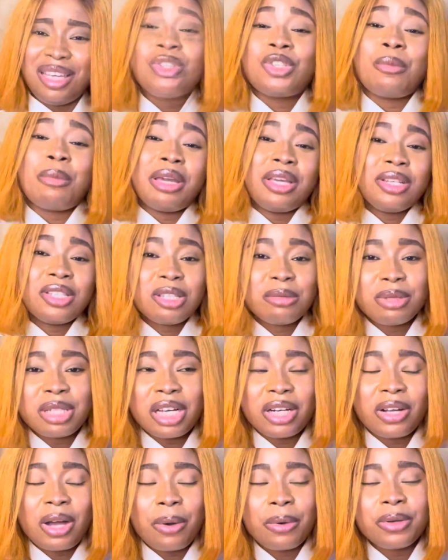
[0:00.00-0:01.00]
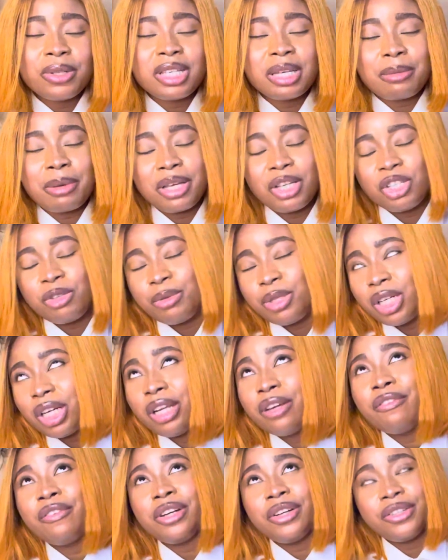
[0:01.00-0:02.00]
So my YouTube channel, I want to take my YouTube
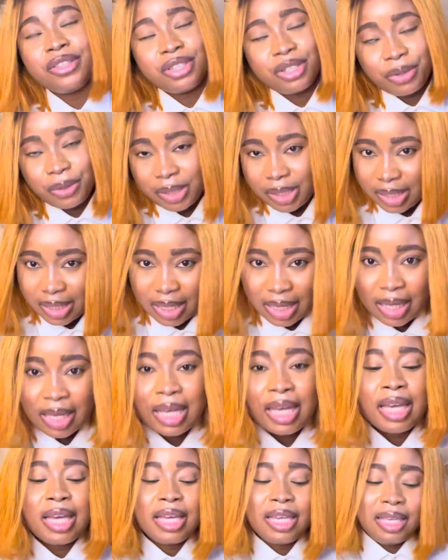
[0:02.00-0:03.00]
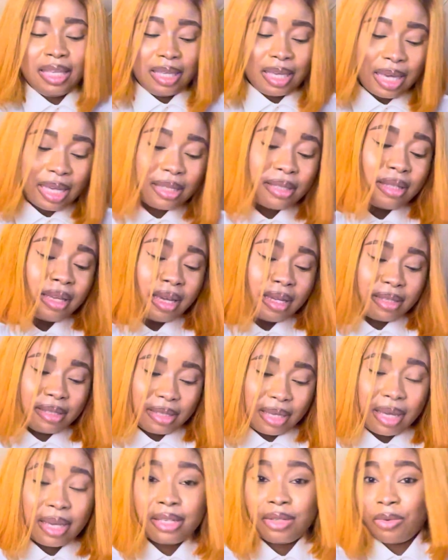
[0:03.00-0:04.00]
channel very seriously. Yes,
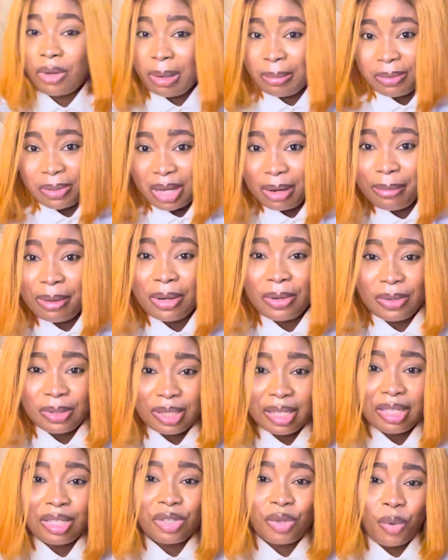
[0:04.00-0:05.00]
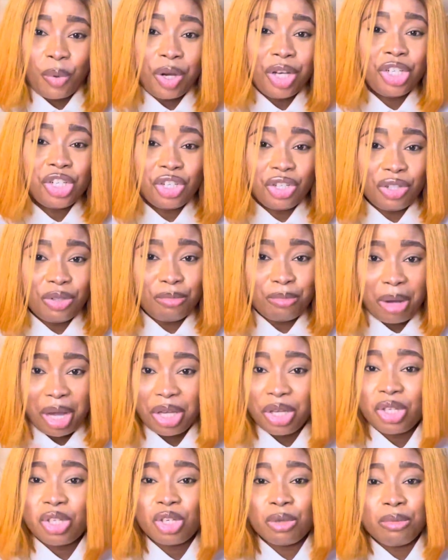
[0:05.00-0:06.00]
yes, yes. When I'm talking about content creation, my
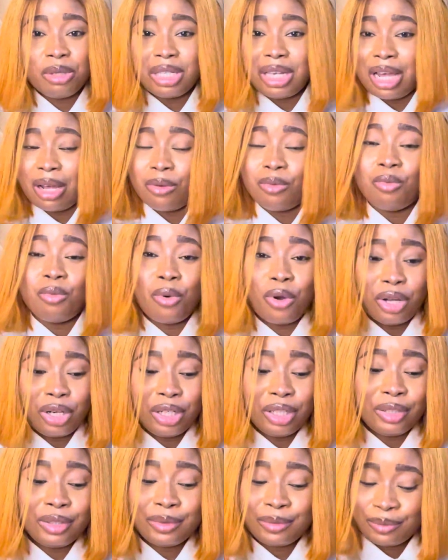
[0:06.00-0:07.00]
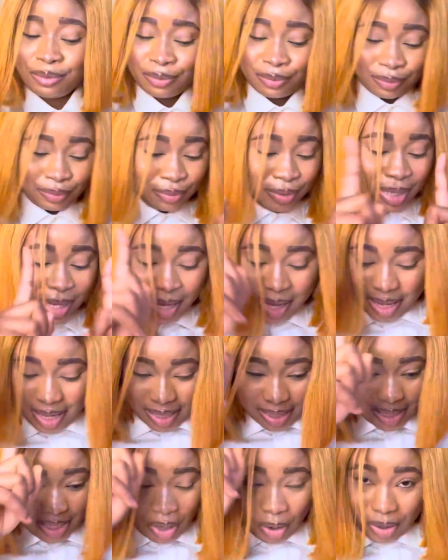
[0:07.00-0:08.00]
YouTube is like one
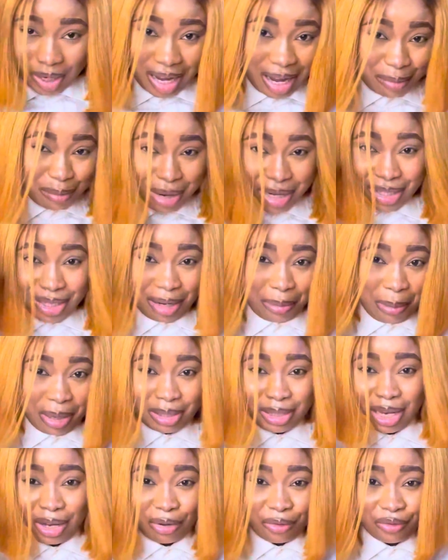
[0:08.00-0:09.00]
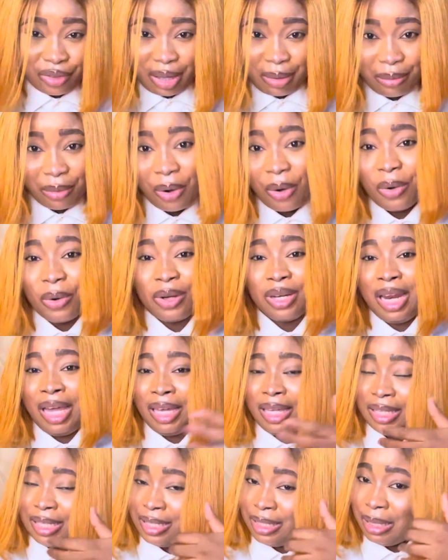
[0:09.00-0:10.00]
the ogak pata pata of them all.
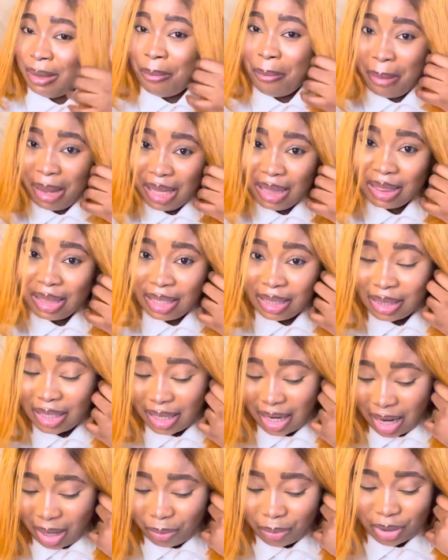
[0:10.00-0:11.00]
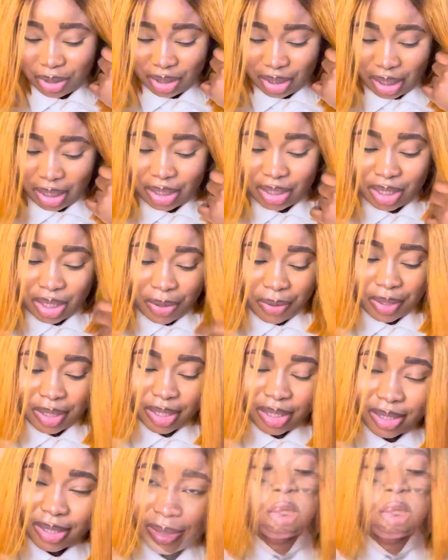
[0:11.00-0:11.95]
Like it's the main thing that I want to take serious.